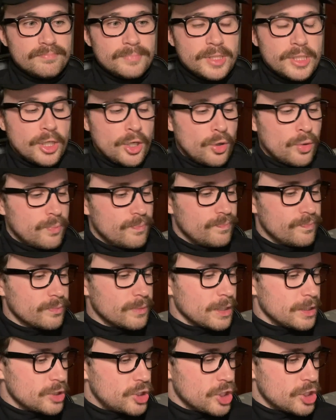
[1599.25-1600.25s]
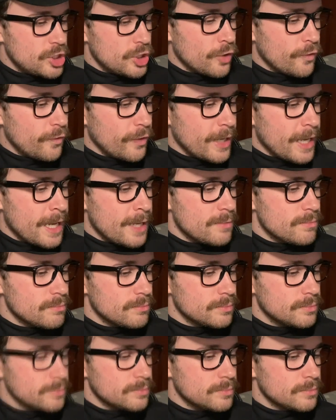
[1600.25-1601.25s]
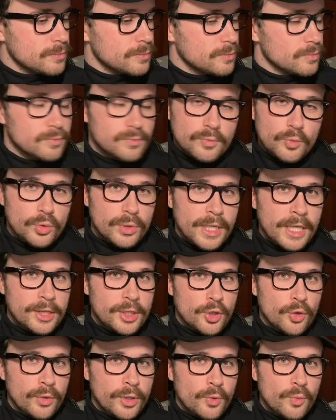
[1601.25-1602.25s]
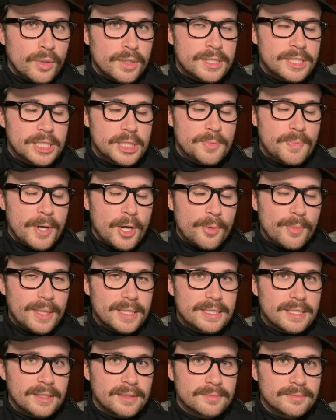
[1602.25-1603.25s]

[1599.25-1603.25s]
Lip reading: So, just don't forget, we're not the only ones experimenting.